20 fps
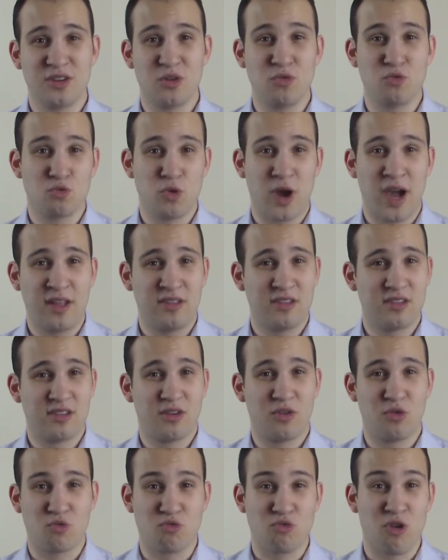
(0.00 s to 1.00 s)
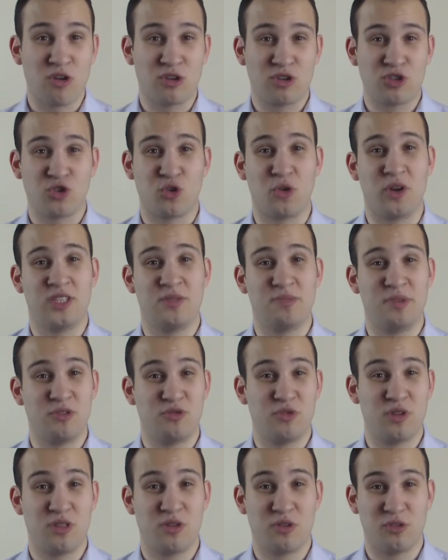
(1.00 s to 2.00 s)
a right or wrong choice
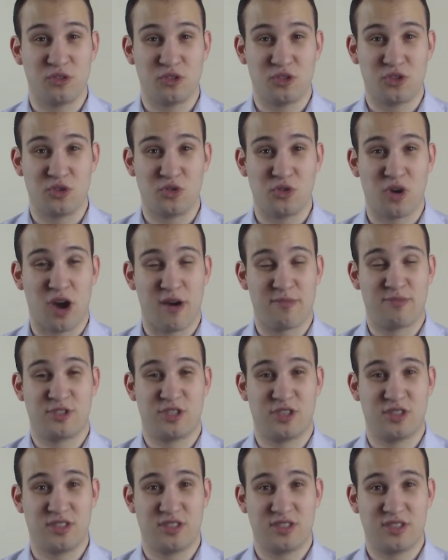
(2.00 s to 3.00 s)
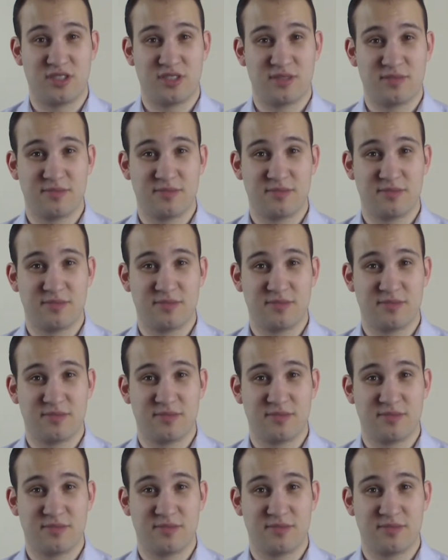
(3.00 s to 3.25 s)
between those two options.